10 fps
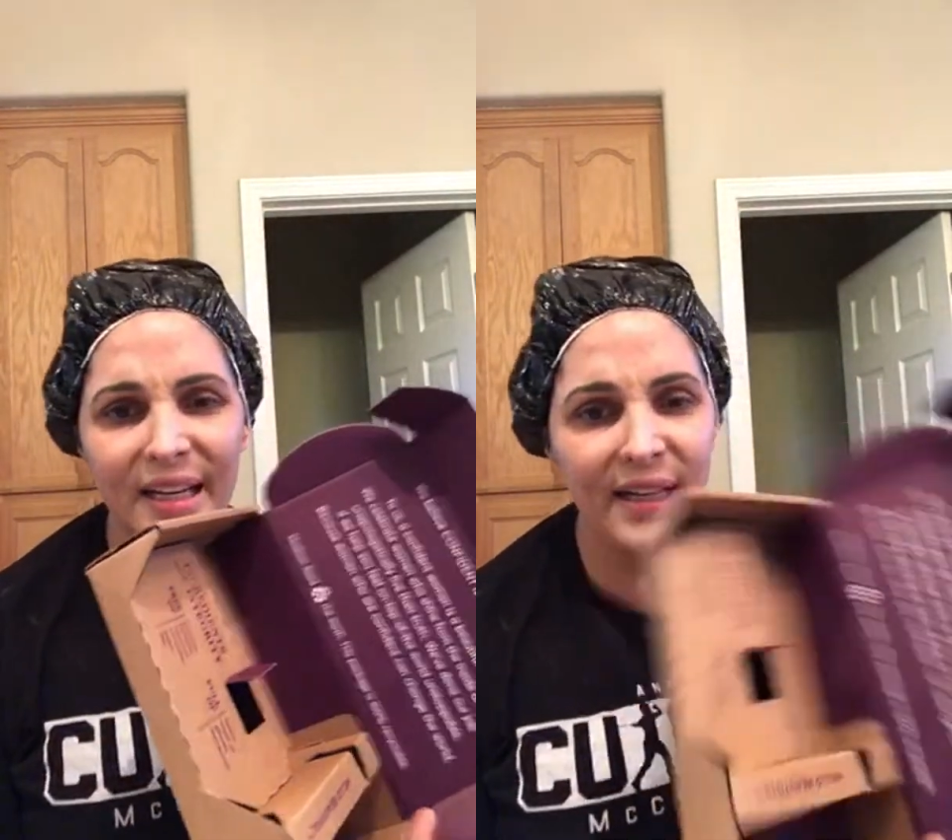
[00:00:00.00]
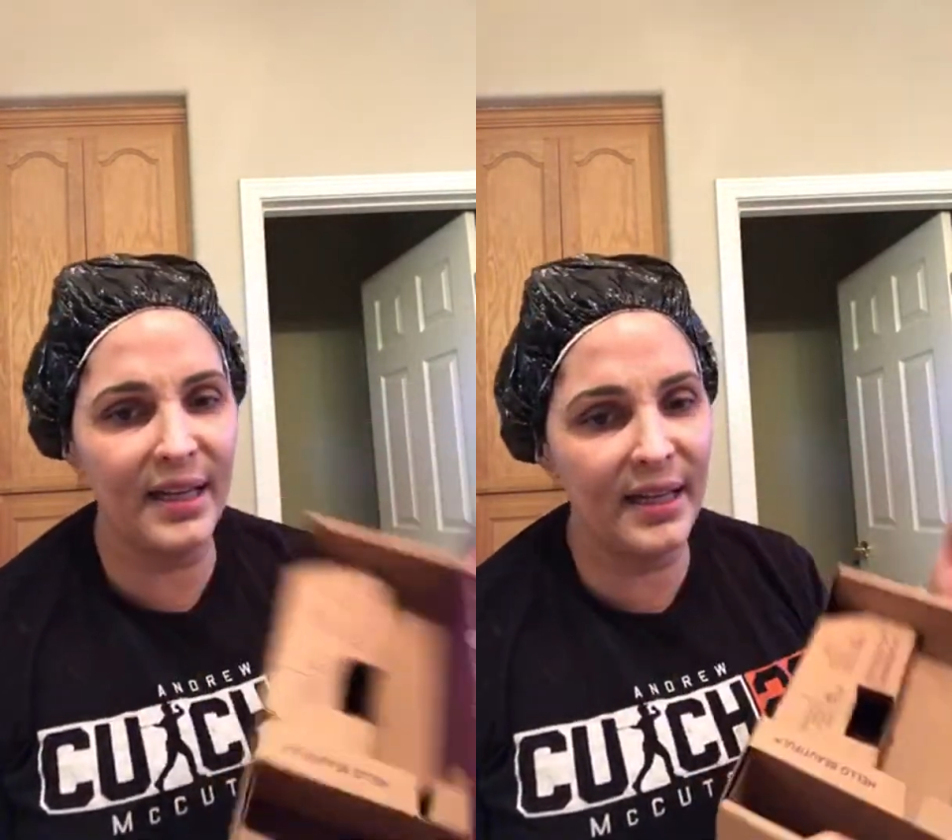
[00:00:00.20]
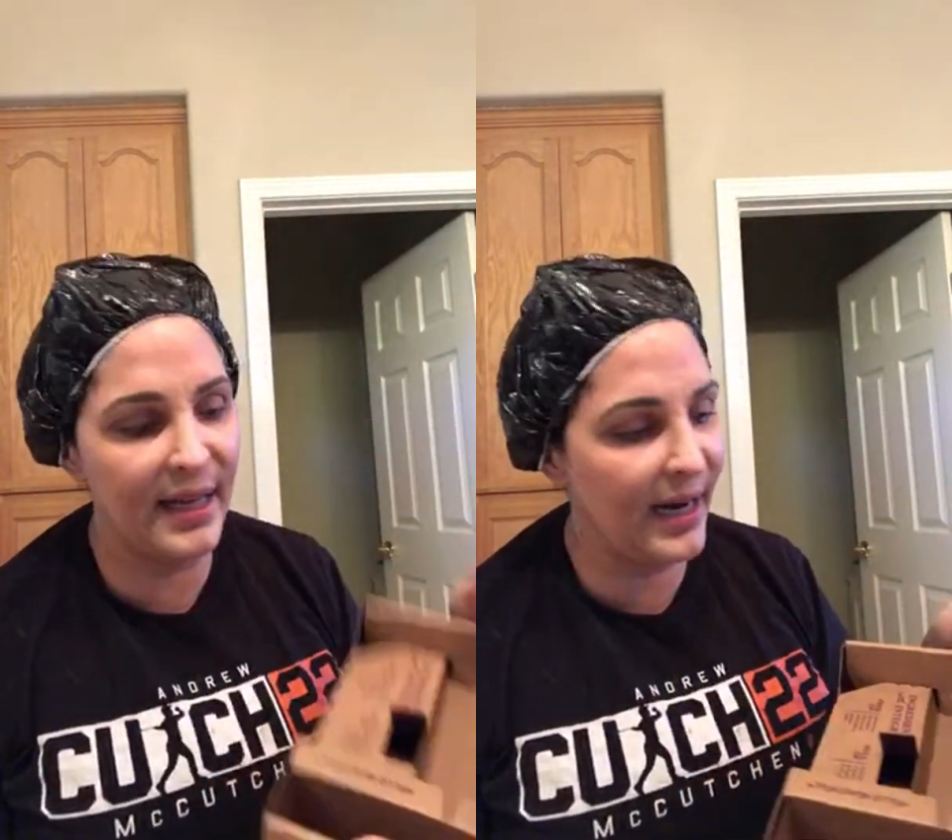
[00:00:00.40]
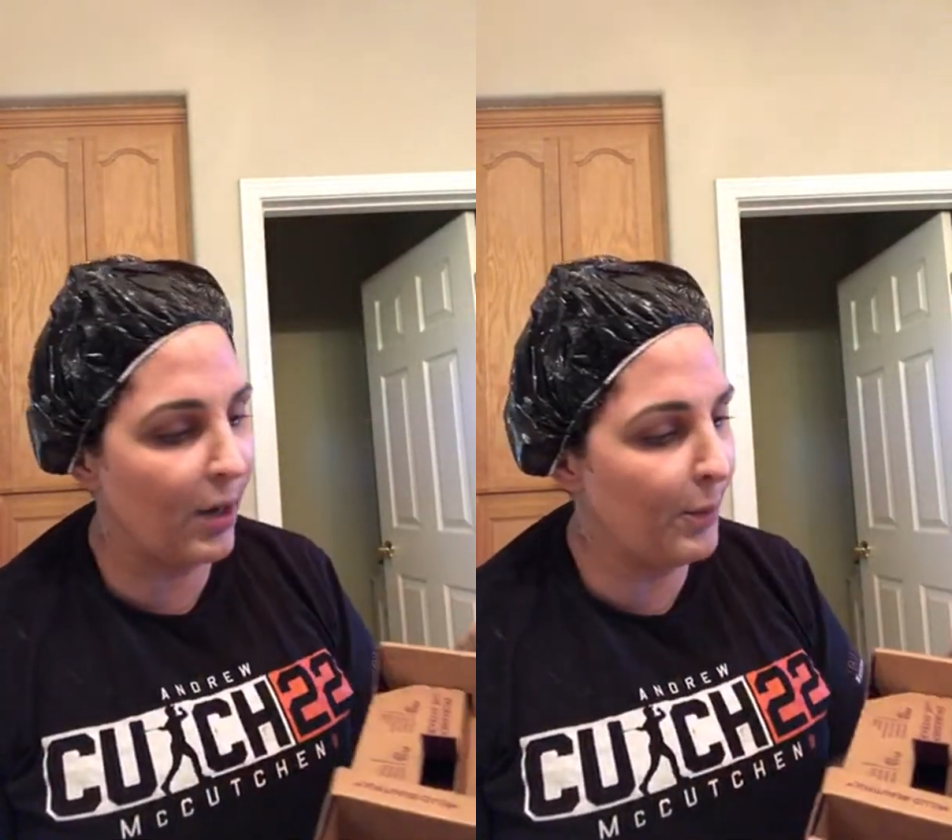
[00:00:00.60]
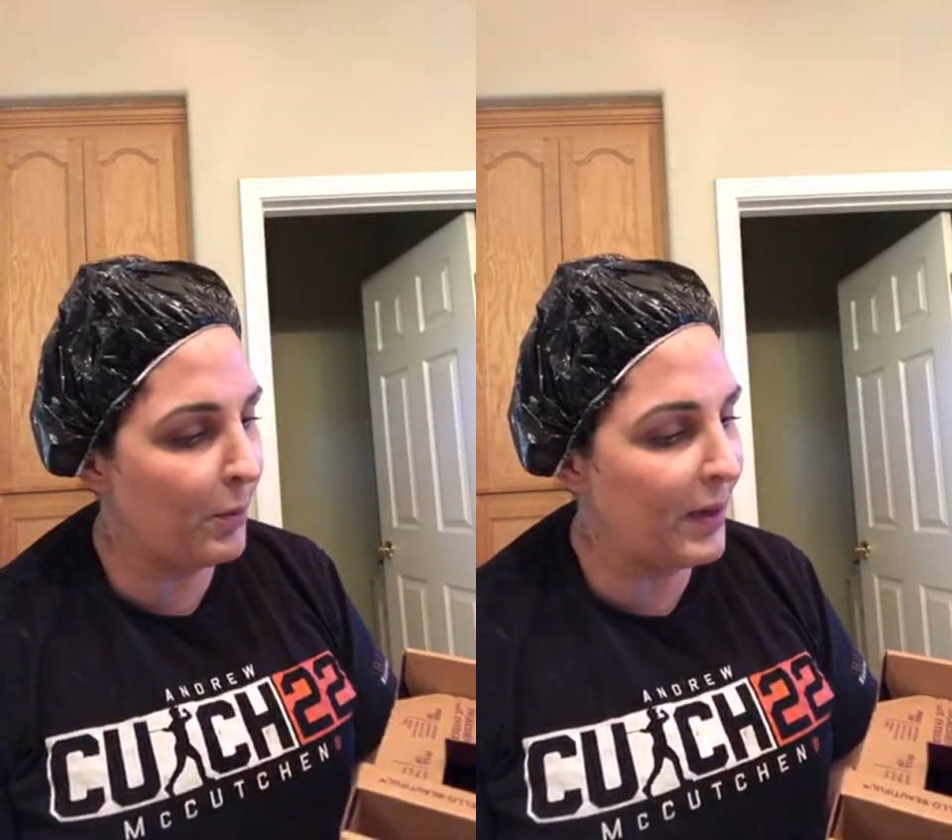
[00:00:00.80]
and then they
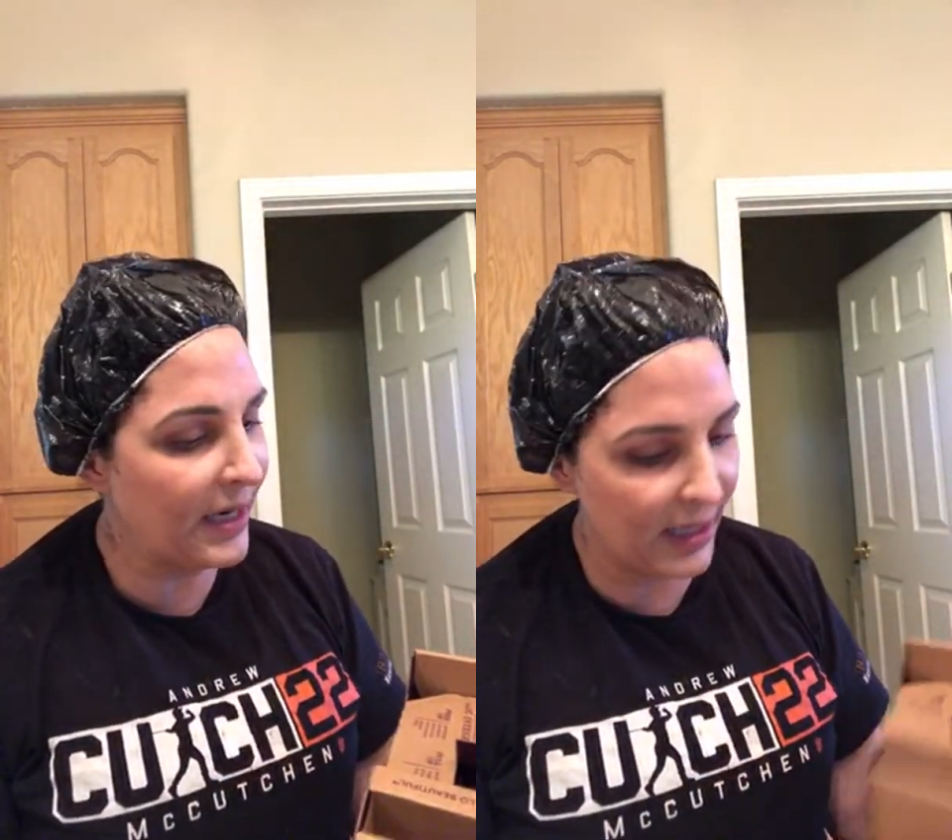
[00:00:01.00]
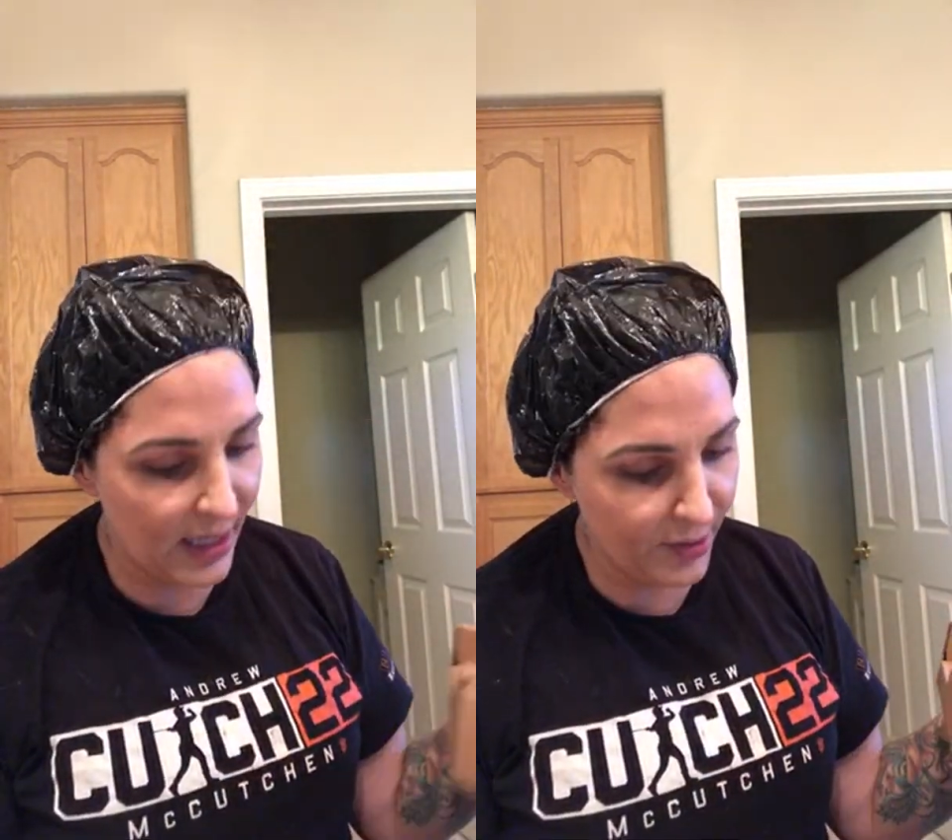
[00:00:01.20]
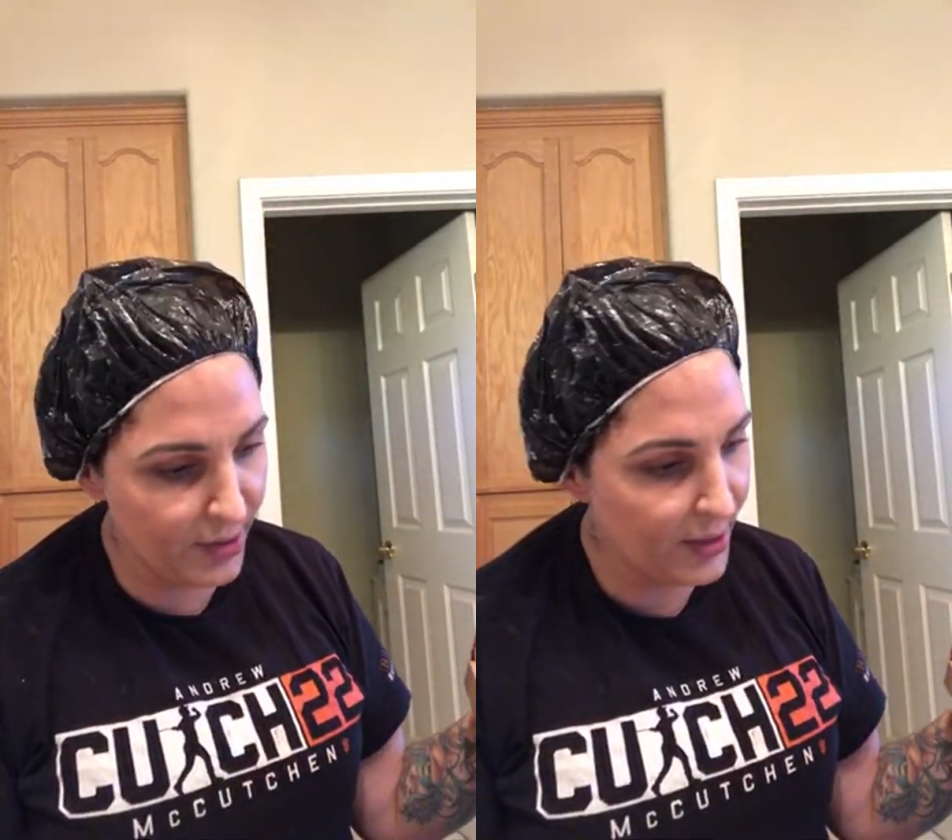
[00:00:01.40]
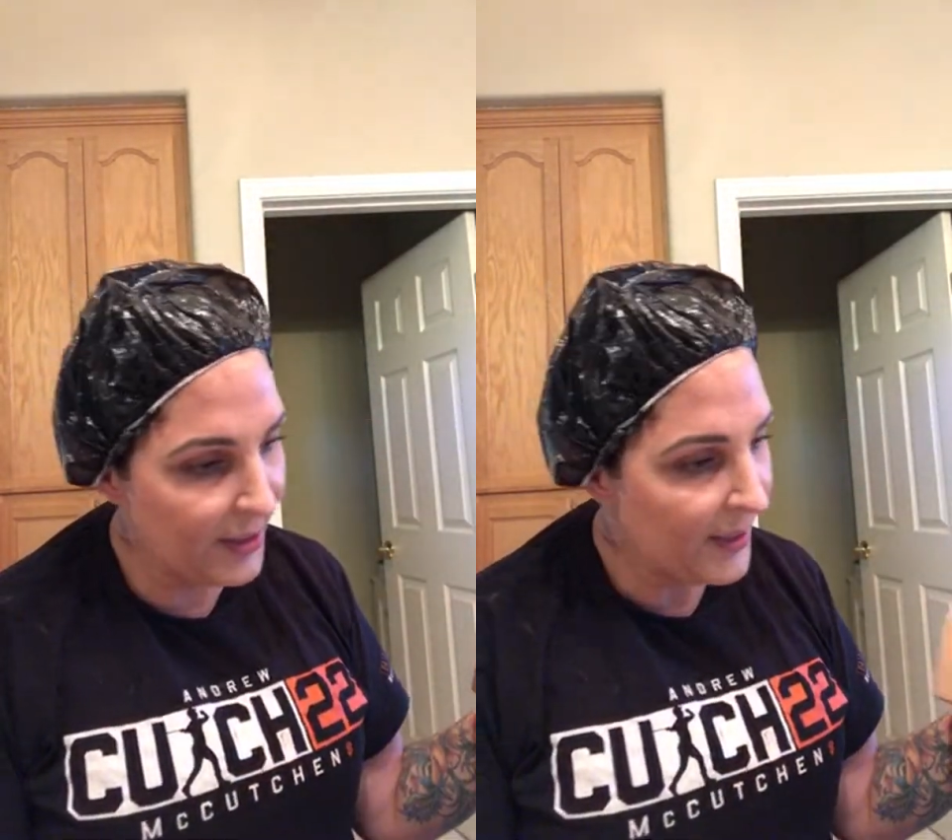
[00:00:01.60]
help you pick a color.